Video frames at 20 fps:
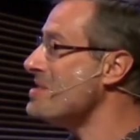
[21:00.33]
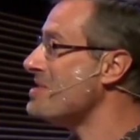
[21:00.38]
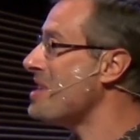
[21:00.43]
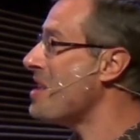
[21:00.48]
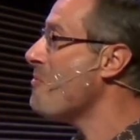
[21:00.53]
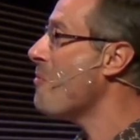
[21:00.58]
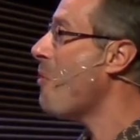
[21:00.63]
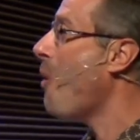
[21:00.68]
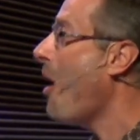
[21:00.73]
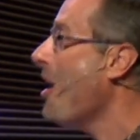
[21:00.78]
They
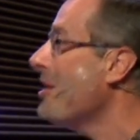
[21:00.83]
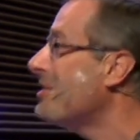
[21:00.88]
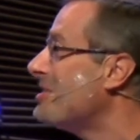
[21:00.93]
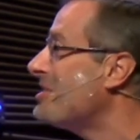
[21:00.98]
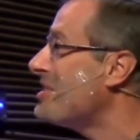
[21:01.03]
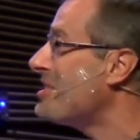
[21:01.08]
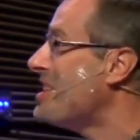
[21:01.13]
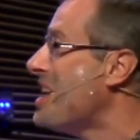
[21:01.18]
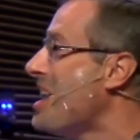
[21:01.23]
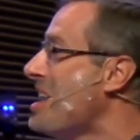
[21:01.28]
want
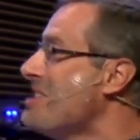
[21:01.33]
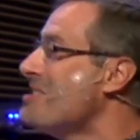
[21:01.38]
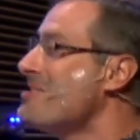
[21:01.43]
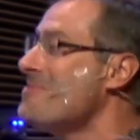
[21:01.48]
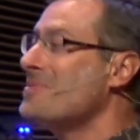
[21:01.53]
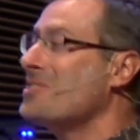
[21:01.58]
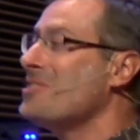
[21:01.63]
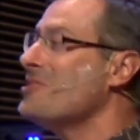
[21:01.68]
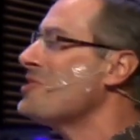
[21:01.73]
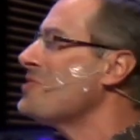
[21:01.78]
the
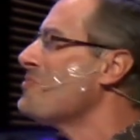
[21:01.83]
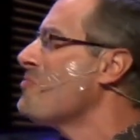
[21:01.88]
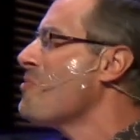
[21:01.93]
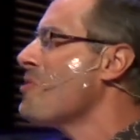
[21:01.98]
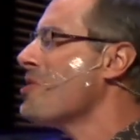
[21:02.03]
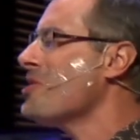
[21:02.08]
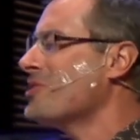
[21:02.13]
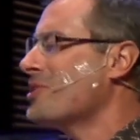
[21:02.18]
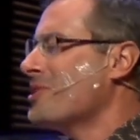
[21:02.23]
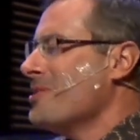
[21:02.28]
kingdoms to just
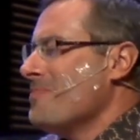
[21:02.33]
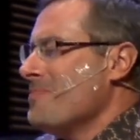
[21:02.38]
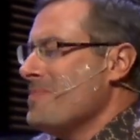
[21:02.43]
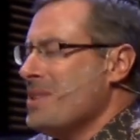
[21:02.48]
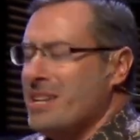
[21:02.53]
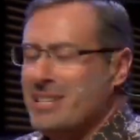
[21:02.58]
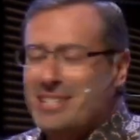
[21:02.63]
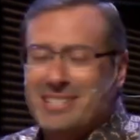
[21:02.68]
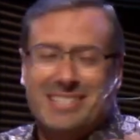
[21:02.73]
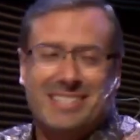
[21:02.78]
worship
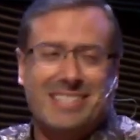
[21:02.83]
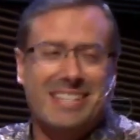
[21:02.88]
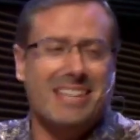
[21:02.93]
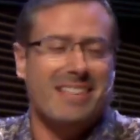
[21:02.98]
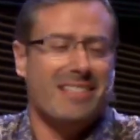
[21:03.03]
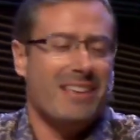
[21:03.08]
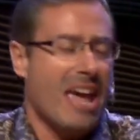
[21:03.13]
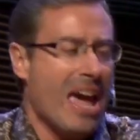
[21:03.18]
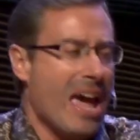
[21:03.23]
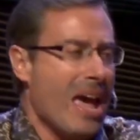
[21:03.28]
me, to
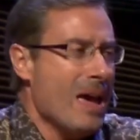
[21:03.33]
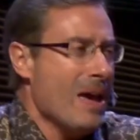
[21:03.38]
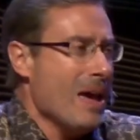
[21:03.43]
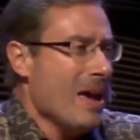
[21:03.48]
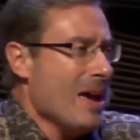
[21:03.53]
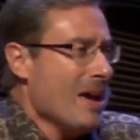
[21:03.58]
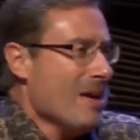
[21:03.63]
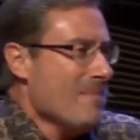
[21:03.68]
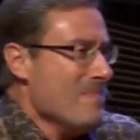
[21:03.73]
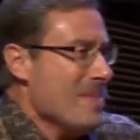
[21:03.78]
see
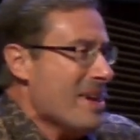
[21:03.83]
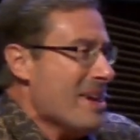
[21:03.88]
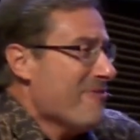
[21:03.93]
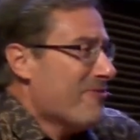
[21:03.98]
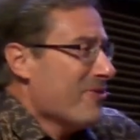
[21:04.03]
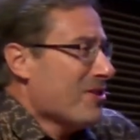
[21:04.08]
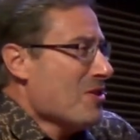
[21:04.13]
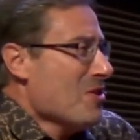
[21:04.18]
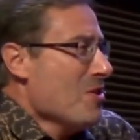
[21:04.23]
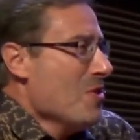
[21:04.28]
me
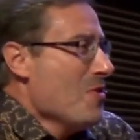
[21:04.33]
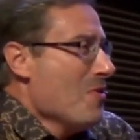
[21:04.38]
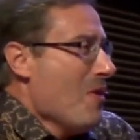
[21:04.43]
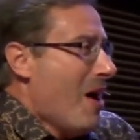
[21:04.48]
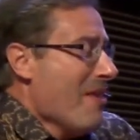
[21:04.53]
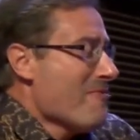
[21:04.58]
for who I